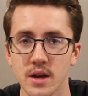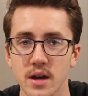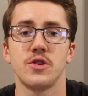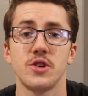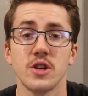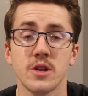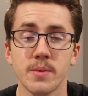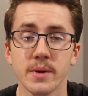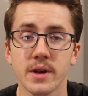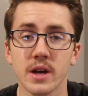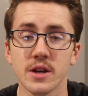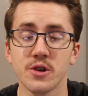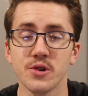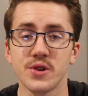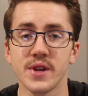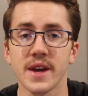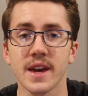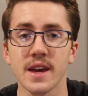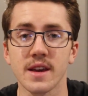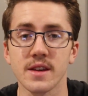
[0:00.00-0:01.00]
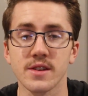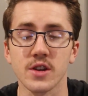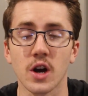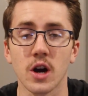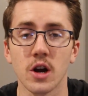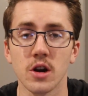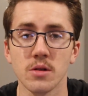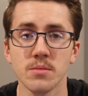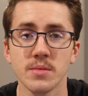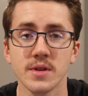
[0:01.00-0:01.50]
Just because you're taking
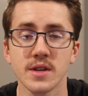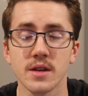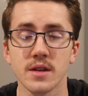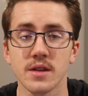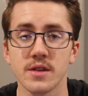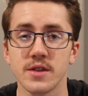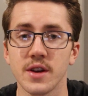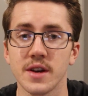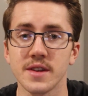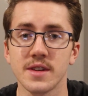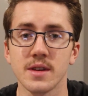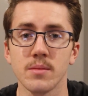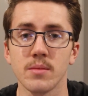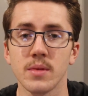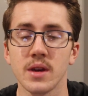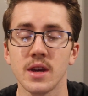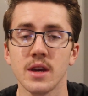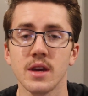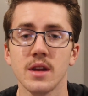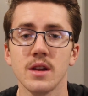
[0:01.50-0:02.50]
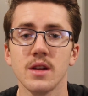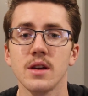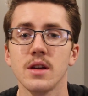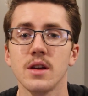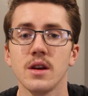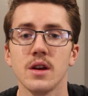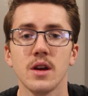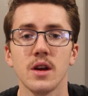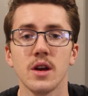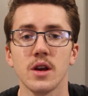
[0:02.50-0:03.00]
SARMs doesn't mean